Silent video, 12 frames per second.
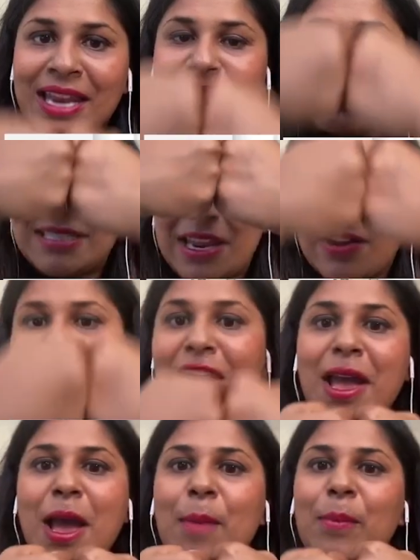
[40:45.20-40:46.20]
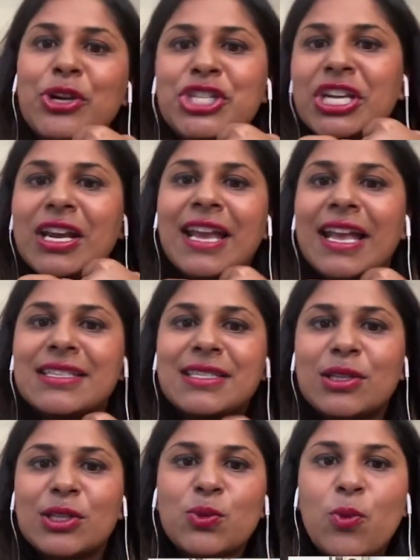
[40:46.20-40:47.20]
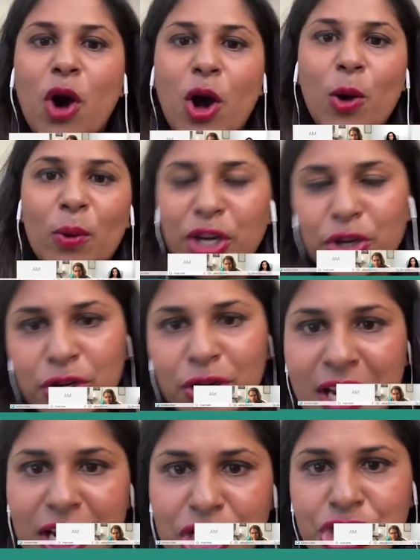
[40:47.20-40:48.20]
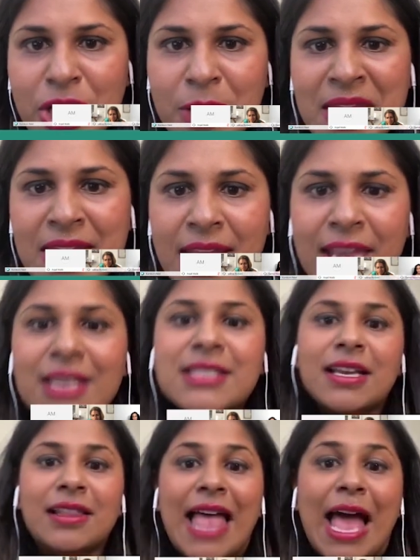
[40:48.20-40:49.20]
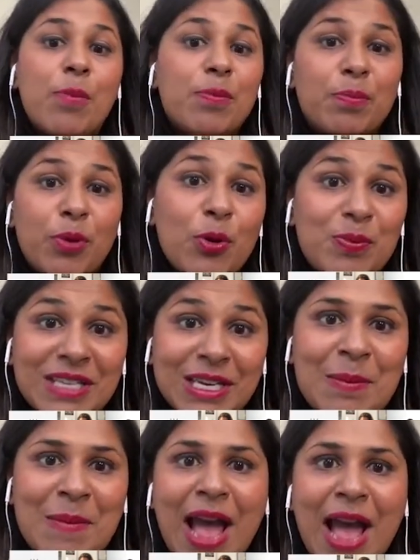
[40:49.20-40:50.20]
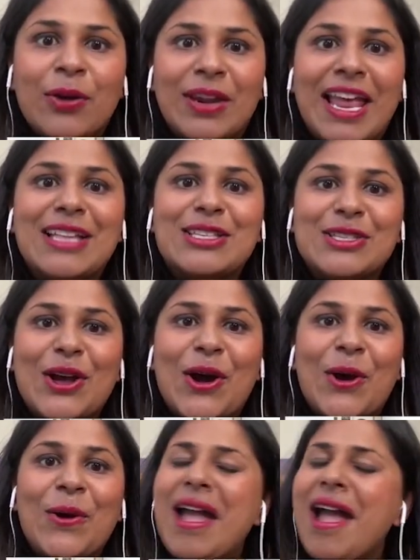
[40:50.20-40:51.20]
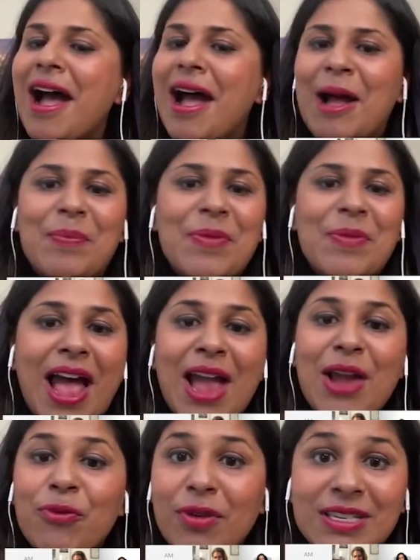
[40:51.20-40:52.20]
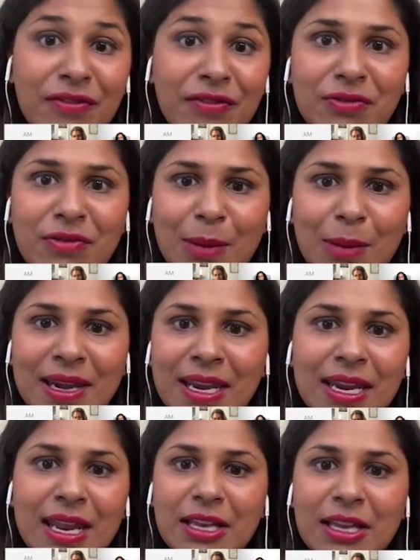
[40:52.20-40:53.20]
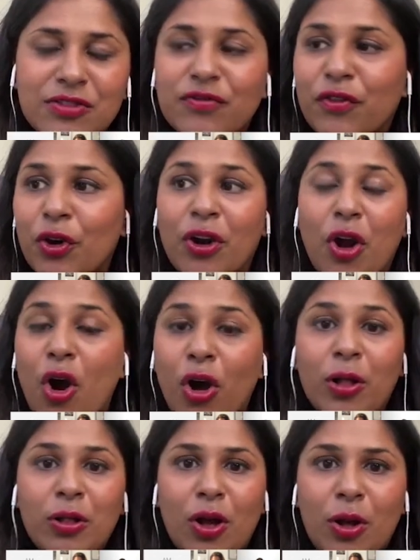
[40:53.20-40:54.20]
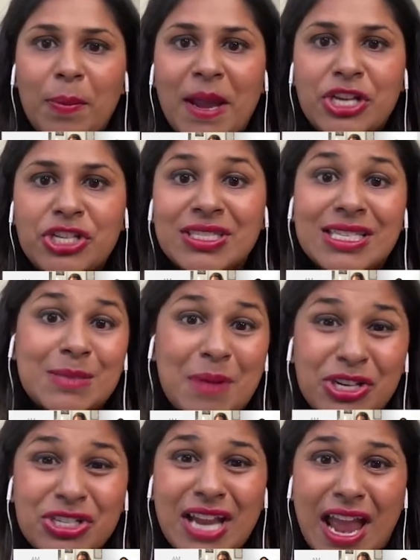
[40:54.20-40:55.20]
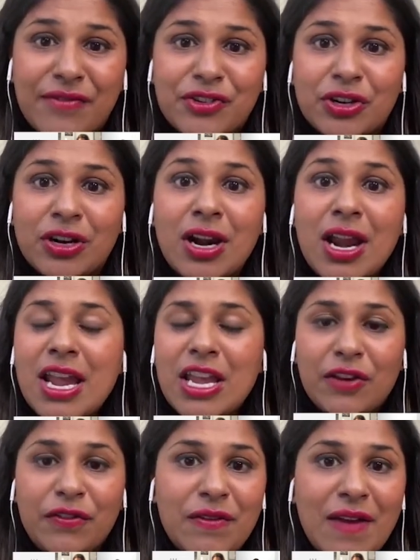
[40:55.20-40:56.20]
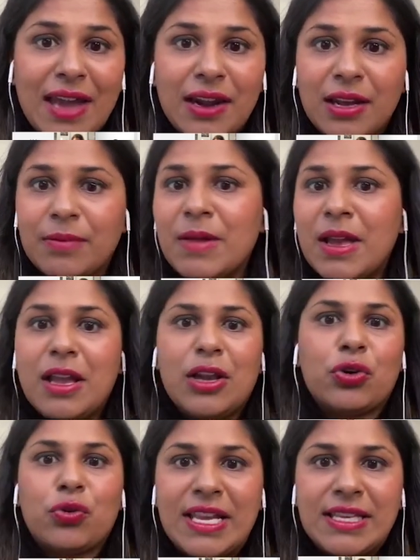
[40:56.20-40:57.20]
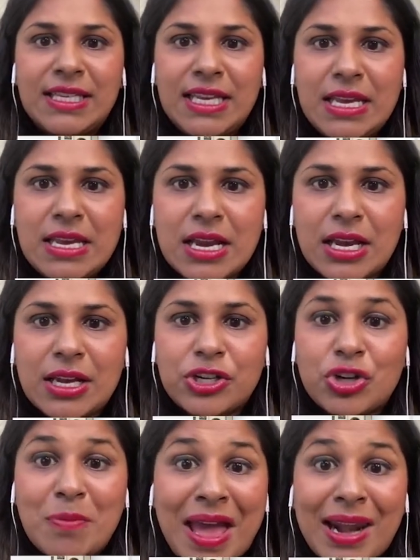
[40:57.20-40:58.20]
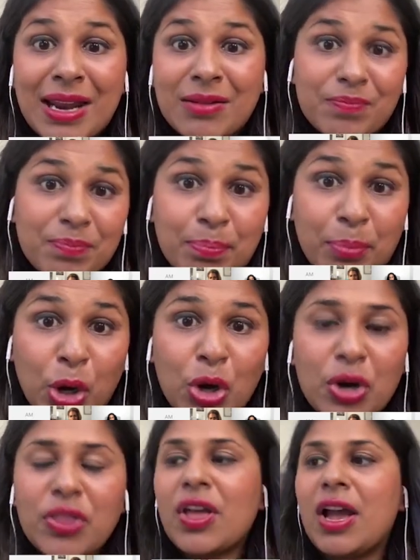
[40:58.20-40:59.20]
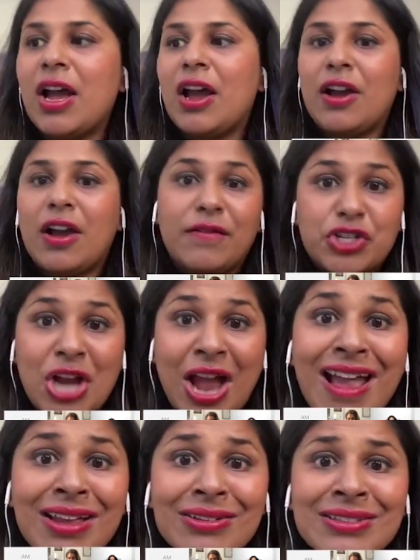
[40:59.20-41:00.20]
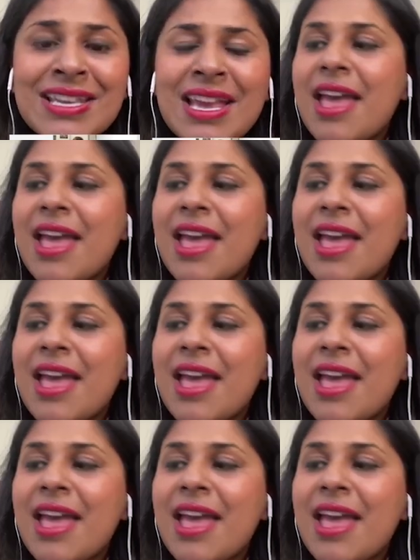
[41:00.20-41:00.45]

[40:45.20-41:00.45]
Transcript: instead of pushing against this wall where you're shimmying to allow poop to come out. And so I would definitely recommend it for all patients, especially after if you've had a crazy traumatic birth of a child,